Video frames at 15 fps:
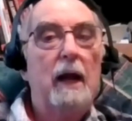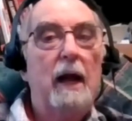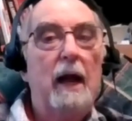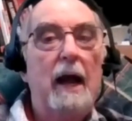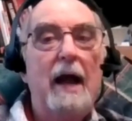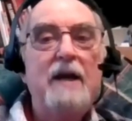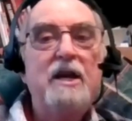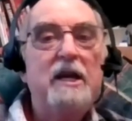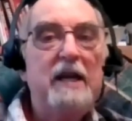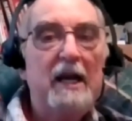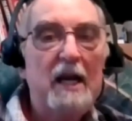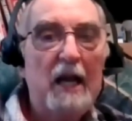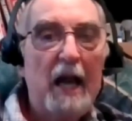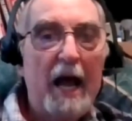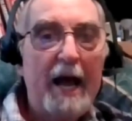And you
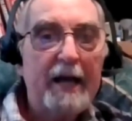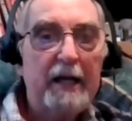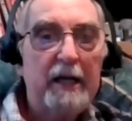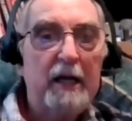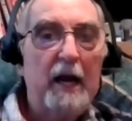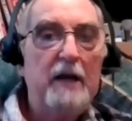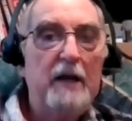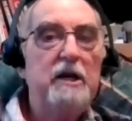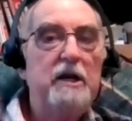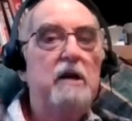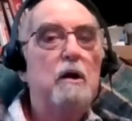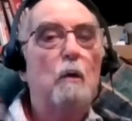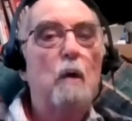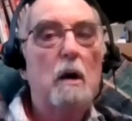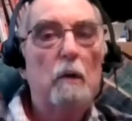didn't like it, and you didn't
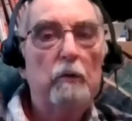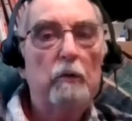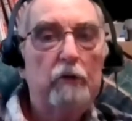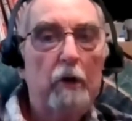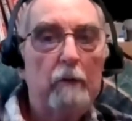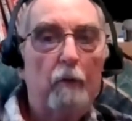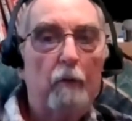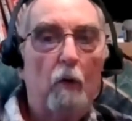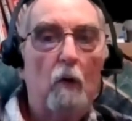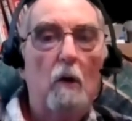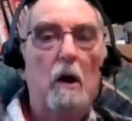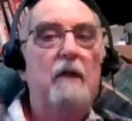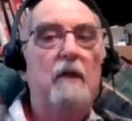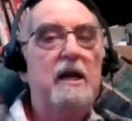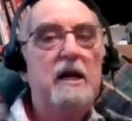know what it was good for,
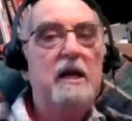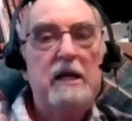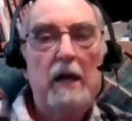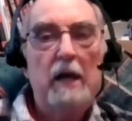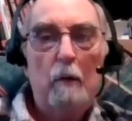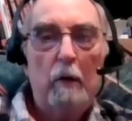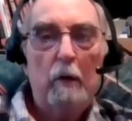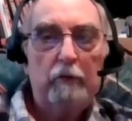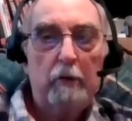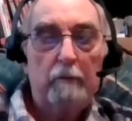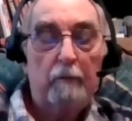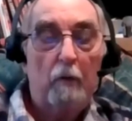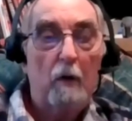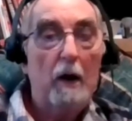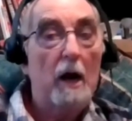and they didn't tell you what it was good
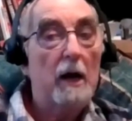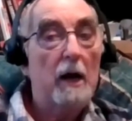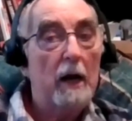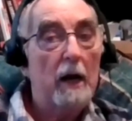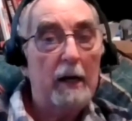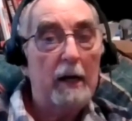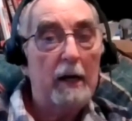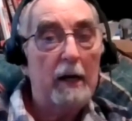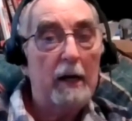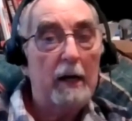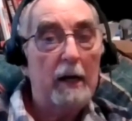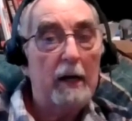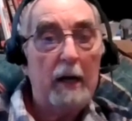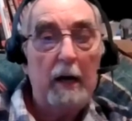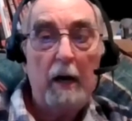for. And
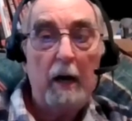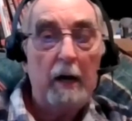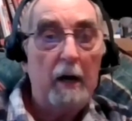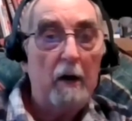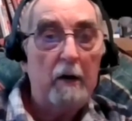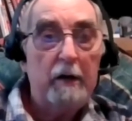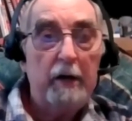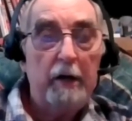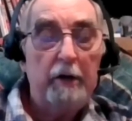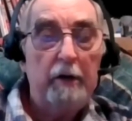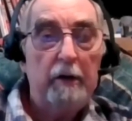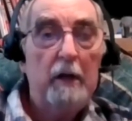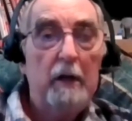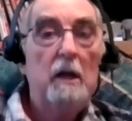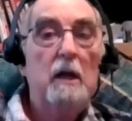I guarantee you,
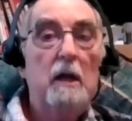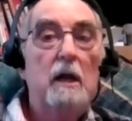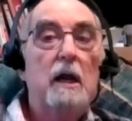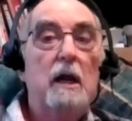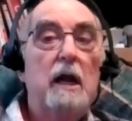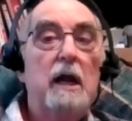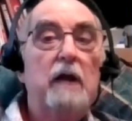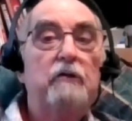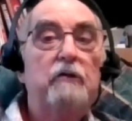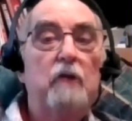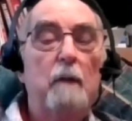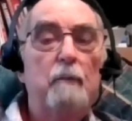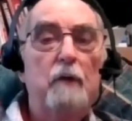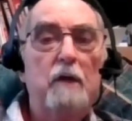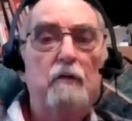it's
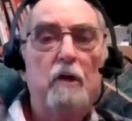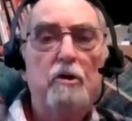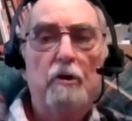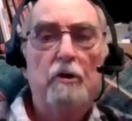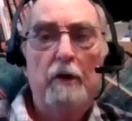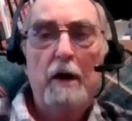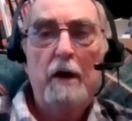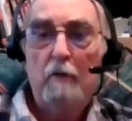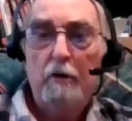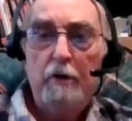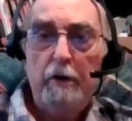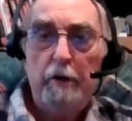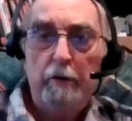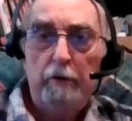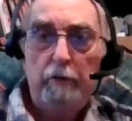something that you'll never
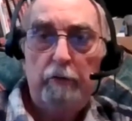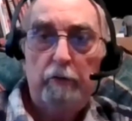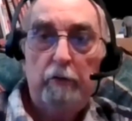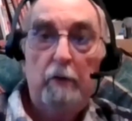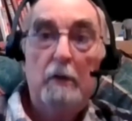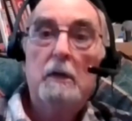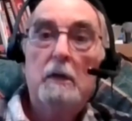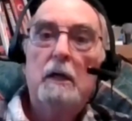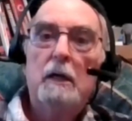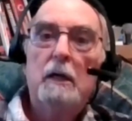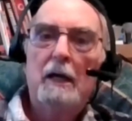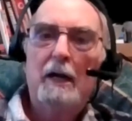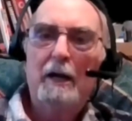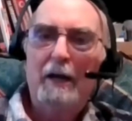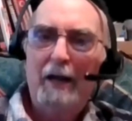use
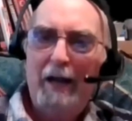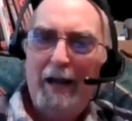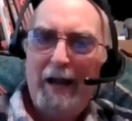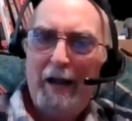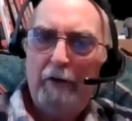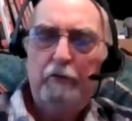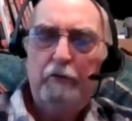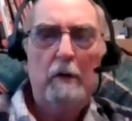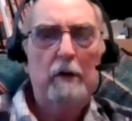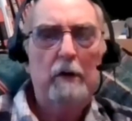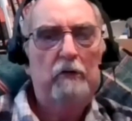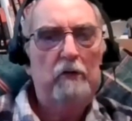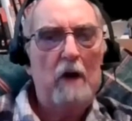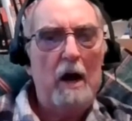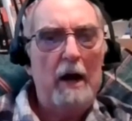unless you're in
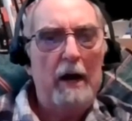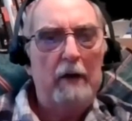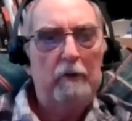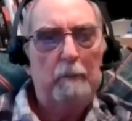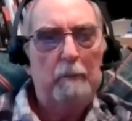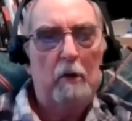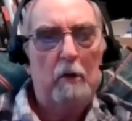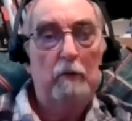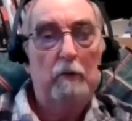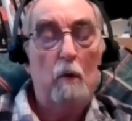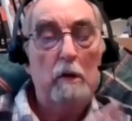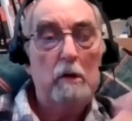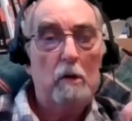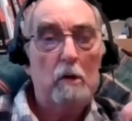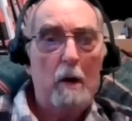science, because what
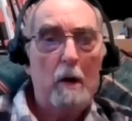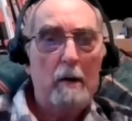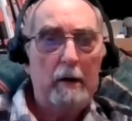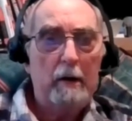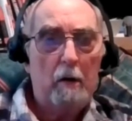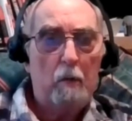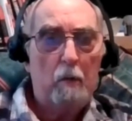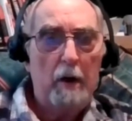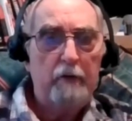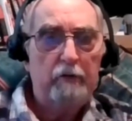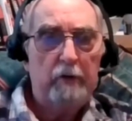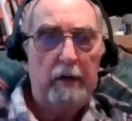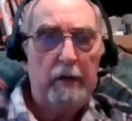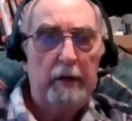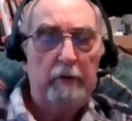the quadratic
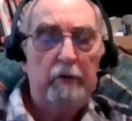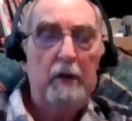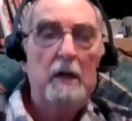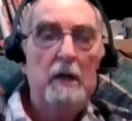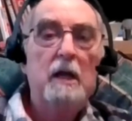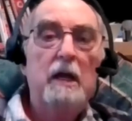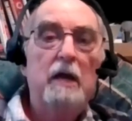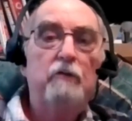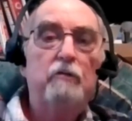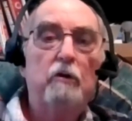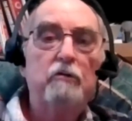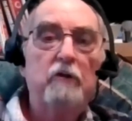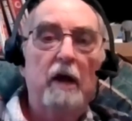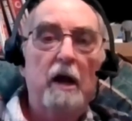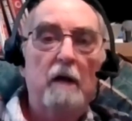equation is, it
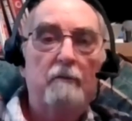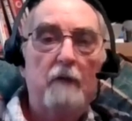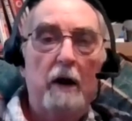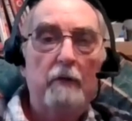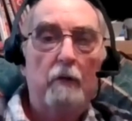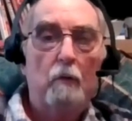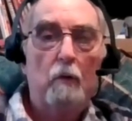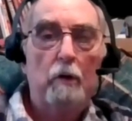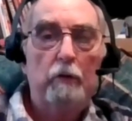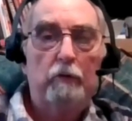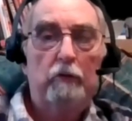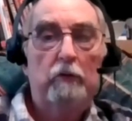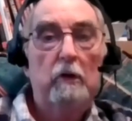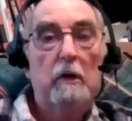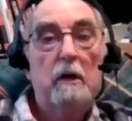shows you how to find the
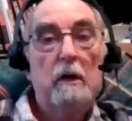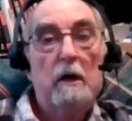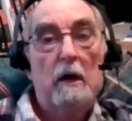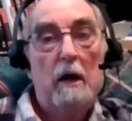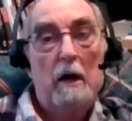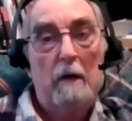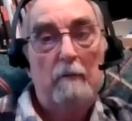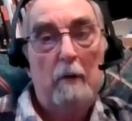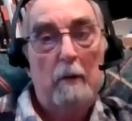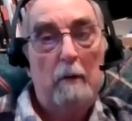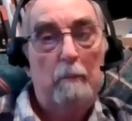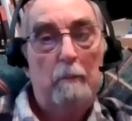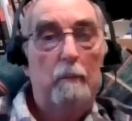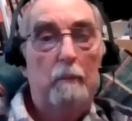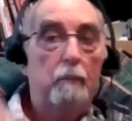roots of a
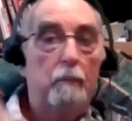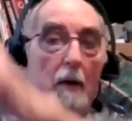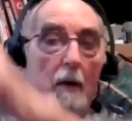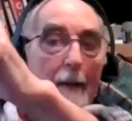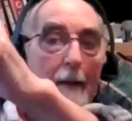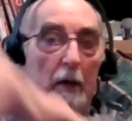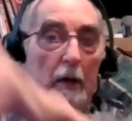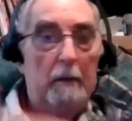parabola.